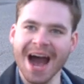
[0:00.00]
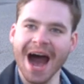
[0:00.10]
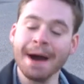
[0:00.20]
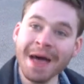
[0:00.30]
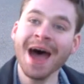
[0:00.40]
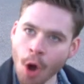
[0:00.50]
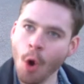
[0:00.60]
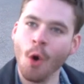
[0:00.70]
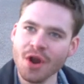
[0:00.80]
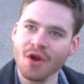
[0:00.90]
I'm not a
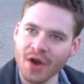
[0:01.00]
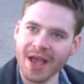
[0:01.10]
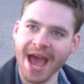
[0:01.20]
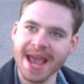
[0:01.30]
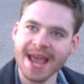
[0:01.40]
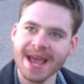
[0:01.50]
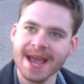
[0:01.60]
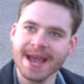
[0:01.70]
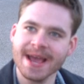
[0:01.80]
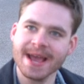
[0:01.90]
hoarder, okay?
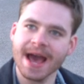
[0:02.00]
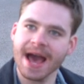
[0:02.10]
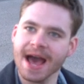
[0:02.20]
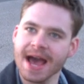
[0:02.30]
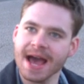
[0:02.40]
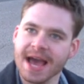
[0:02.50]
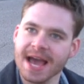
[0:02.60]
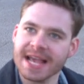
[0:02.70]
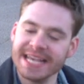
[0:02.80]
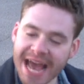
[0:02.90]

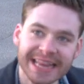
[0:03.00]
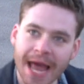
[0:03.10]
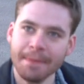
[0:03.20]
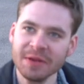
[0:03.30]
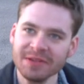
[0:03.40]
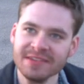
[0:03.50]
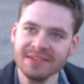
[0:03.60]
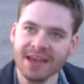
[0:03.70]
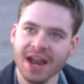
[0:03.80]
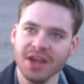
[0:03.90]
Get that
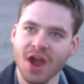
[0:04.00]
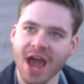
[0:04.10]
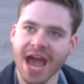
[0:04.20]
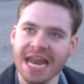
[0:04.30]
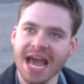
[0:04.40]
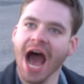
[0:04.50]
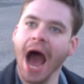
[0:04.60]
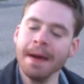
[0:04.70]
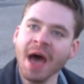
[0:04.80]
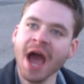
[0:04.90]
business out of your head.
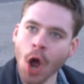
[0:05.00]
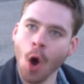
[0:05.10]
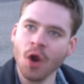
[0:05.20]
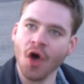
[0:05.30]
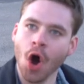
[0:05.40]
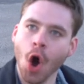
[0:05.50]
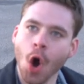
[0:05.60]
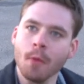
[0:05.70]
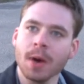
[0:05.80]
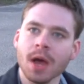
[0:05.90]
I'm not going to the
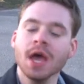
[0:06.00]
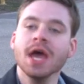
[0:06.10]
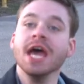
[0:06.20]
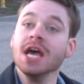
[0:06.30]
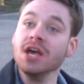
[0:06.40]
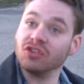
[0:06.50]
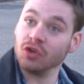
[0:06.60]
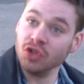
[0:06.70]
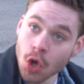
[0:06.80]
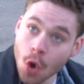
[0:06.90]
home. So
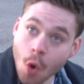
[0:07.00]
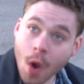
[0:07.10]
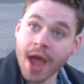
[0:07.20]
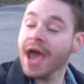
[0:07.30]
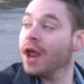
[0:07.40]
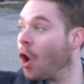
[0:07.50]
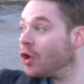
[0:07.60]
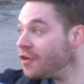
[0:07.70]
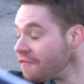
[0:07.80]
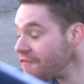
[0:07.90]
you and all
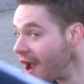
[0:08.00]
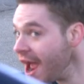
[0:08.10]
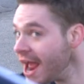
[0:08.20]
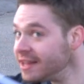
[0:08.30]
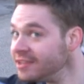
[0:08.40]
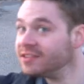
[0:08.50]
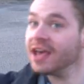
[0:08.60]
your friends